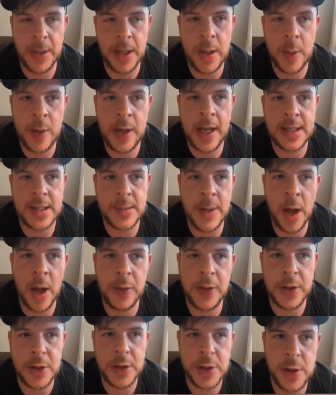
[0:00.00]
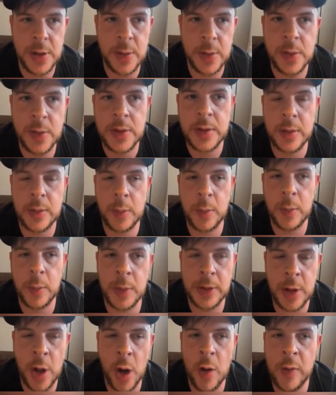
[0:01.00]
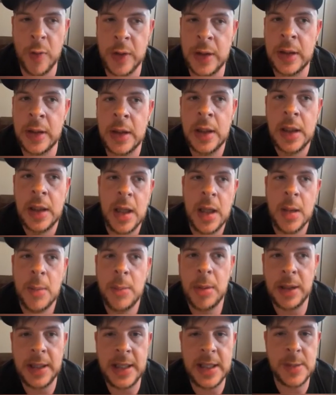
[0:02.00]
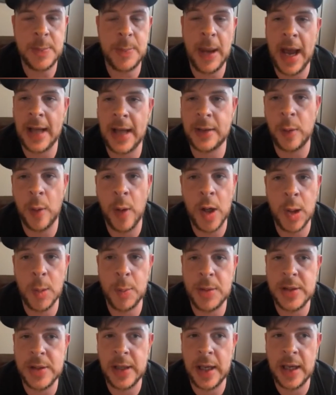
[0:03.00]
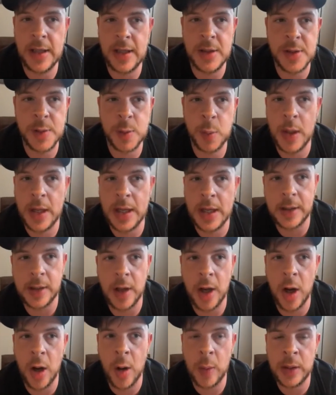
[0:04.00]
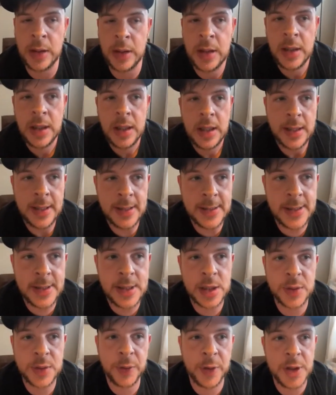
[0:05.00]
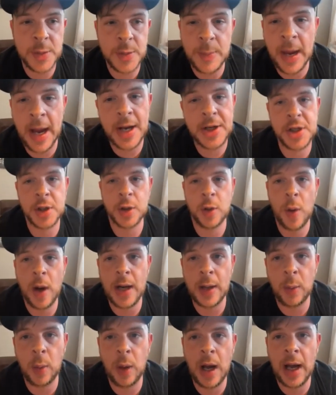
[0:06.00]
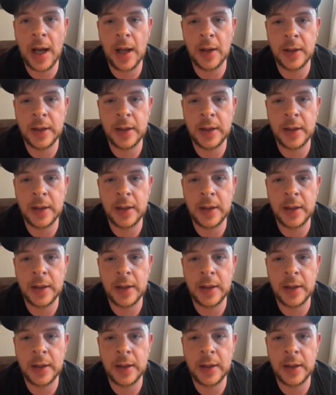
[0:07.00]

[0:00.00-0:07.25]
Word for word: I know he had some health issues with COVID, but he's back to 100%, just ready to go. And this is his first match in quite a while.